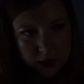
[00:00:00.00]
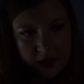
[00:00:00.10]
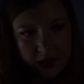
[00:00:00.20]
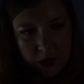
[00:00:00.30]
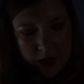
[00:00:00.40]

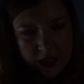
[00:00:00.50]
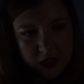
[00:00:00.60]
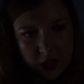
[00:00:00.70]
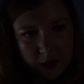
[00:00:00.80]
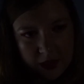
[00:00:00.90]
That
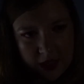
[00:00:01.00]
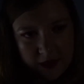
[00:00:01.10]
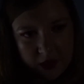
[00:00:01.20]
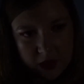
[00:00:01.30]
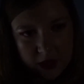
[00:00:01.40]
Quidditch couple
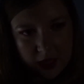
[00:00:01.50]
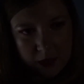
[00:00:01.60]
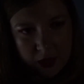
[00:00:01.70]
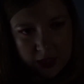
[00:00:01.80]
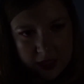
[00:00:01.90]
have our name
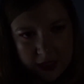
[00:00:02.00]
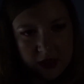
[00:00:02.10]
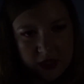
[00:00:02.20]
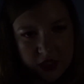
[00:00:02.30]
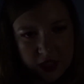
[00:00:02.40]
on it
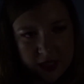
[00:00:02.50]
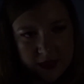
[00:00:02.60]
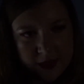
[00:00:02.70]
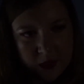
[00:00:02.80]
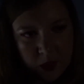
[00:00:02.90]
this year,
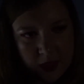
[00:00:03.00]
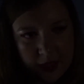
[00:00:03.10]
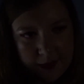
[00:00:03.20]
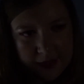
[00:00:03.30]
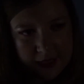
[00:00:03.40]
said Wood
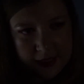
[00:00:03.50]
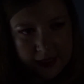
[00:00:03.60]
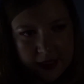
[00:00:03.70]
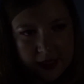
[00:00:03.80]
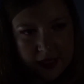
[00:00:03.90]

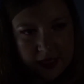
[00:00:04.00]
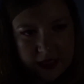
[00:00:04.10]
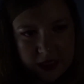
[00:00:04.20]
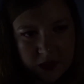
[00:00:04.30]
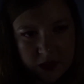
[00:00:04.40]
happily, as
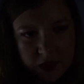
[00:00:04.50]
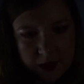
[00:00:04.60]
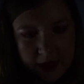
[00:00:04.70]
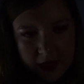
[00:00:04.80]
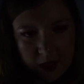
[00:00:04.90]
they trudged
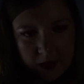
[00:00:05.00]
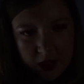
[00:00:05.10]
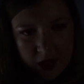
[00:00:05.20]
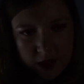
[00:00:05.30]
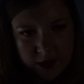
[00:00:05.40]
back up the
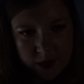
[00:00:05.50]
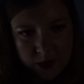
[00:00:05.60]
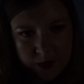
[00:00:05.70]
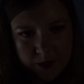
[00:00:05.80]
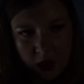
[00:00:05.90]

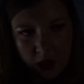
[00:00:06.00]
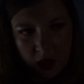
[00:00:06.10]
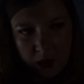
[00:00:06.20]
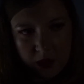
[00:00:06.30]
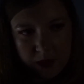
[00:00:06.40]
castle.
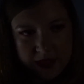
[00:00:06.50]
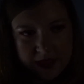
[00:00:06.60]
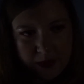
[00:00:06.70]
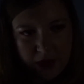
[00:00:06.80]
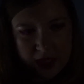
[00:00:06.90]
I wouldn't be
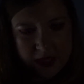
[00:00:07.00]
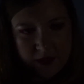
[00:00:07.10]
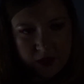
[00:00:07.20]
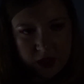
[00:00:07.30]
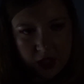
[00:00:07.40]
surprised
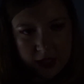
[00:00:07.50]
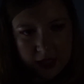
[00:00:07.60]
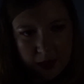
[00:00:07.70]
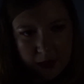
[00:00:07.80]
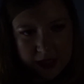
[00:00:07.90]
if you turned
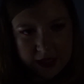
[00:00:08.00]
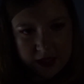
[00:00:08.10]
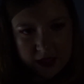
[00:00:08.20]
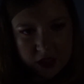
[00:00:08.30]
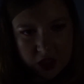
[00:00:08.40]
out better
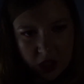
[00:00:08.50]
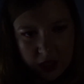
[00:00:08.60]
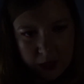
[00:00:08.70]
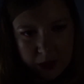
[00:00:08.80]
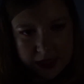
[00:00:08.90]
than
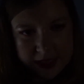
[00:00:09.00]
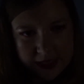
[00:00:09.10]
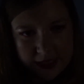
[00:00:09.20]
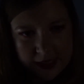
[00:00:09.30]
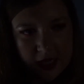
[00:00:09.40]
Charlie
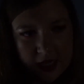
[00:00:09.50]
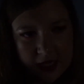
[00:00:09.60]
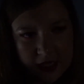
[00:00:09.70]
Weasley, and